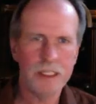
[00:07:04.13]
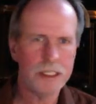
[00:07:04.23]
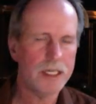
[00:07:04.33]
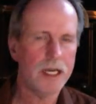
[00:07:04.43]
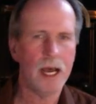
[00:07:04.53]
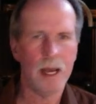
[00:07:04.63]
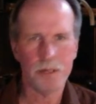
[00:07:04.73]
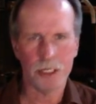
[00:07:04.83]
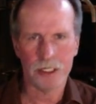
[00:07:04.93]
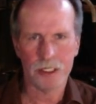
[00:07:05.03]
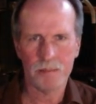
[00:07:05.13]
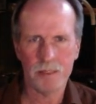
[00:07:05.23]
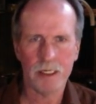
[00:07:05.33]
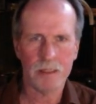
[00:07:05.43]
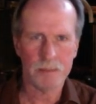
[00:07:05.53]
distant objects
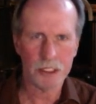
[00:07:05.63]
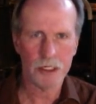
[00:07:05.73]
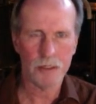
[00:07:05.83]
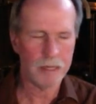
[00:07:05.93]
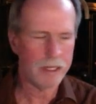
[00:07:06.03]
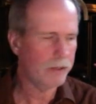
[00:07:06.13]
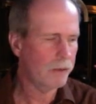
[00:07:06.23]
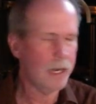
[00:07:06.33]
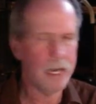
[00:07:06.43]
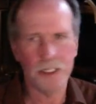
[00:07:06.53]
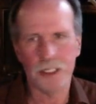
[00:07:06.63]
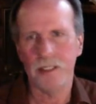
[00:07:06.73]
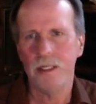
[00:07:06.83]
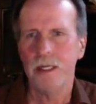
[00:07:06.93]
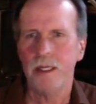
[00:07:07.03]
being obscured by the horizon.
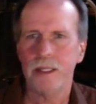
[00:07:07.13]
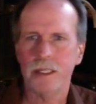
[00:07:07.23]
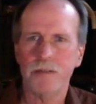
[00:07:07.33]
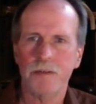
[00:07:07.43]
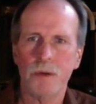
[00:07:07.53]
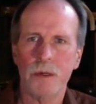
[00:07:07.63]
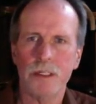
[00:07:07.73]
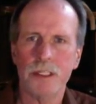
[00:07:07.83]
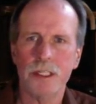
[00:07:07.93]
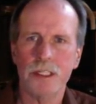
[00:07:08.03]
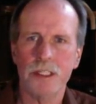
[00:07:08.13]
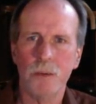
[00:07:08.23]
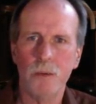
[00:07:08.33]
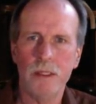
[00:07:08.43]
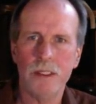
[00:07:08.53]
This, of course, is the
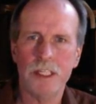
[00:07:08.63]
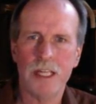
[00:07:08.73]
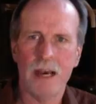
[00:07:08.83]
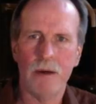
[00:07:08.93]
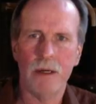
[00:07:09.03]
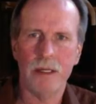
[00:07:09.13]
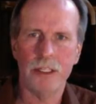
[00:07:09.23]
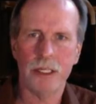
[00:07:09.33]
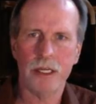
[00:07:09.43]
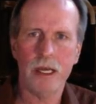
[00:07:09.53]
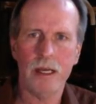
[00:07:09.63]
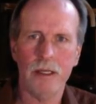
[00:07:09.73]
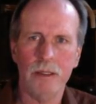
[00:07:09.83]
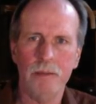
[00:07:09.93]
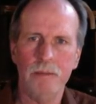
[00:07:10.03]
Willis Tower in
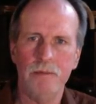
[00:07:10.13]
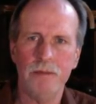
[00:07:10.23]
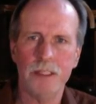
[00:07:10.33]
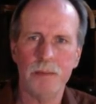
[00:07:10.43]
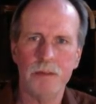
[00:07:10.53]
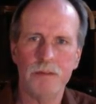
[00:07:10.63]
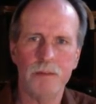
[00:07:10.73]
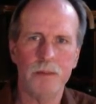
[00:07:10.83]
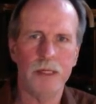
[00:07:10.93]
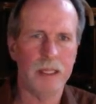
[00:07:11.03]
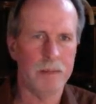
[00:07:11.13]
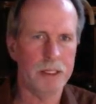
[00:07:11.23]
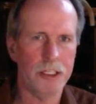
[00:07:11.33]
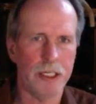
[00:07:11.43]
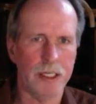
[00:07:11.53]
Chicago, visible from Lake
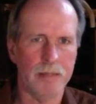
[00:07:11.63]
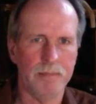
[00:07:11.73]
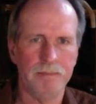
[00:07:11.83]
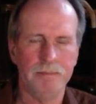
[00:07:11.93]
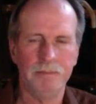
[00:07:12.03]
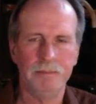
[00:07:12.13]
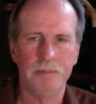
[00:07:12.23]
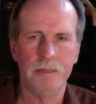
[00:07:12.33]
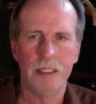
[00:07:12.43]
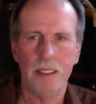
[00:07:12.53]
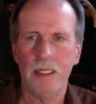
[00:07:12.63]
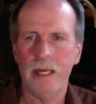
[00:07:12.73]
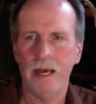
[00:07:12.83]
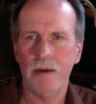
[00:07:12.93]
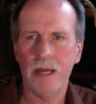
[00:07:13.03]
Michigan.
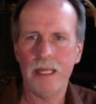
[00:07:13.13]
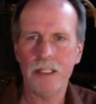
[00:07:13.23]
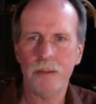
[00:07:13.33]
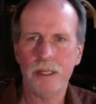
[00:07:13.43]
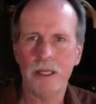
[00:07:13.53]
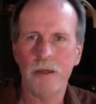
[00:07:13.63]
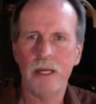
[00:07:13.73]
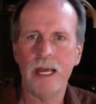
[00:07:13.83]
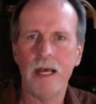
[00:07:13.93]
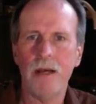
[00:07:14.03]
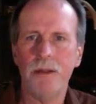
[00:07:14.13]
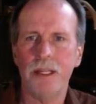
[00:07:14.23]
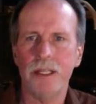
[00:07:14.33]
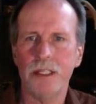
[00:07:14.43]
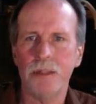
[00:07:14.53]
Now, as we go down
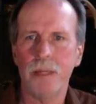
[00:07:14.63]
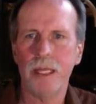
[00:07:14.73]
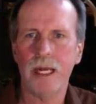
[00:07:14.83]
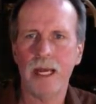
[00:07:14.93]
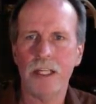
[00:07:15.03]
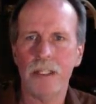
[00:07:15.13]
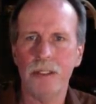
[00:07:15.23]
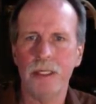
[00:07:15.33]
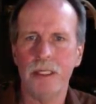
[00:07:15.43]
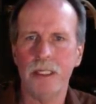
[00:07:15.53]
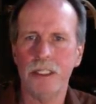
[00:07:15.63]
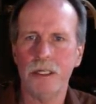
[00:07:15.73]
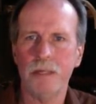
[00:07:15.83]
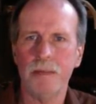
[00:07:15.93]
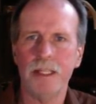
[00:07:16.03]
this, we can actually
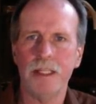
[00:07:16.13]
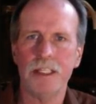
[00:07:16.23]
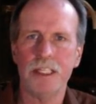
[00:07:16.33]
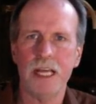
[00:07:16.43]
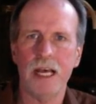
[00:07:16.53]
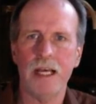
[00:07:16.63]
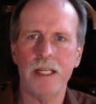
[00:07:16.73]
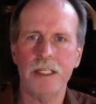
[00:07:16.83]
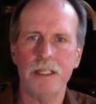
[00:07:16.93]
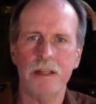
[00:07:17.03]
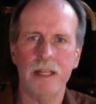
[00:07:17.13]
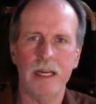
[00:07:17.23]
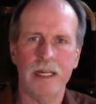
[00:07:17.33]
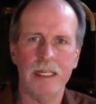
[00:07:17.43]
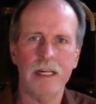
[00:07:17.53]
determine the size uh,
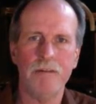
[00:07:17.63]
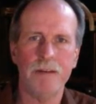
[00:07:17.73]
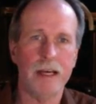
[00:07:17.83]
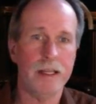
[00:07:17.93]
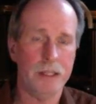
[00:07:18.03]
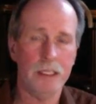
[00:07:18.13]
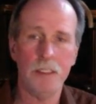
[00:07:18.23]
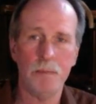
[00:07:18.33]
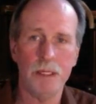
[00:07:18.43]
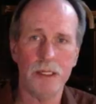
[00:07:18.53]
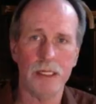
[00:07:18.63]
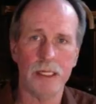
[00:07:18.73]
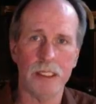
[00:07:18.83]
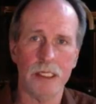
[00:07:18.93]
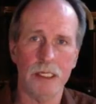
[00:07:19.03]
and identify these
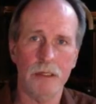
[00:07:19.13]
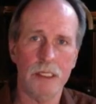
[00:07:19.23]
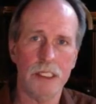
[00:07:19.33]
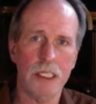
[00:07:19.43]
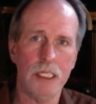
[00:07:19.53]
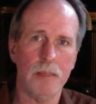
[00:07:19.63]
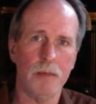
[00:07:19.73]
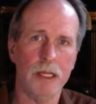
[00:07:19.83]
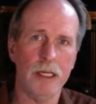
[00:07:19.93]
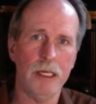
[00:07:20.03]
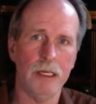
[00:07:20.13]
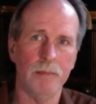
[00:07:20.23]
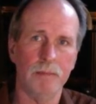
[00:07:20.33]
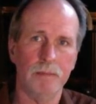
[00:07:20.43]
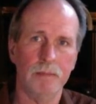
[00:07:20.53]
buildings, and you can see them right here.
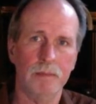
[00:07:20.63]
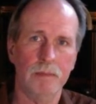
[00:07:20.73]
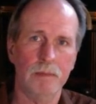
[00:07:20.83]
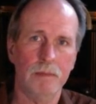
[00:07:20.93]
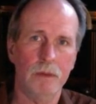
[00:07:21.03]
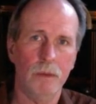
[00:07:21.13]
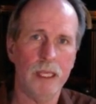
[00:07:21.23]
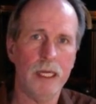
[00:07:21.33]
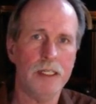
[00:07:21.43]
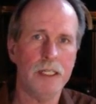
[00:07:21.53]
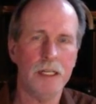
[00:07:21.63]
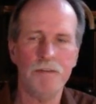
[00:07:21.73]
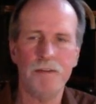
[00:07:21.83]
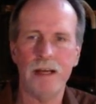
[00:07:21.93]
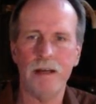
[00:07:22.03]
We can
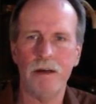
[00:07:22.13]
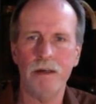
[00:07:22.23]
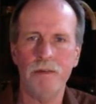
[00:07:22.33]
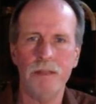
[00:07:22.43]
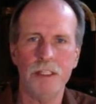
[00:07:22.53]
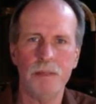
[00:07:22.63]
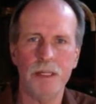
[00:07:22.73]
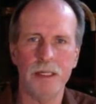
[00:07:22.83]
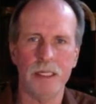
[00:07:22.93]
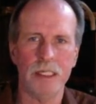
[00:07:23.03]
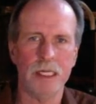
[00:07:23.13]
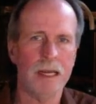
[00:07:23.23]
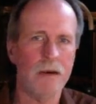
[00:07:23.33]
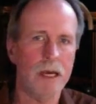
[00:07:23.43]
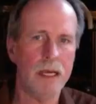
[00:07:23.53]
identify all of these buildings and
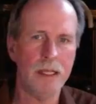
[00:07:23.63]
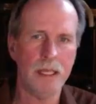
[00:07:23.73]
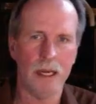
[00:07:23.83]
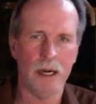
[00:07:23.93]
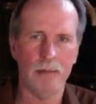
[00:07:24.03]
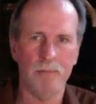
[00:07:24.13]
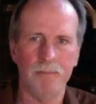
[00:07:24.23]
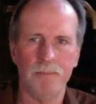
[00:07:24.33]
how high they are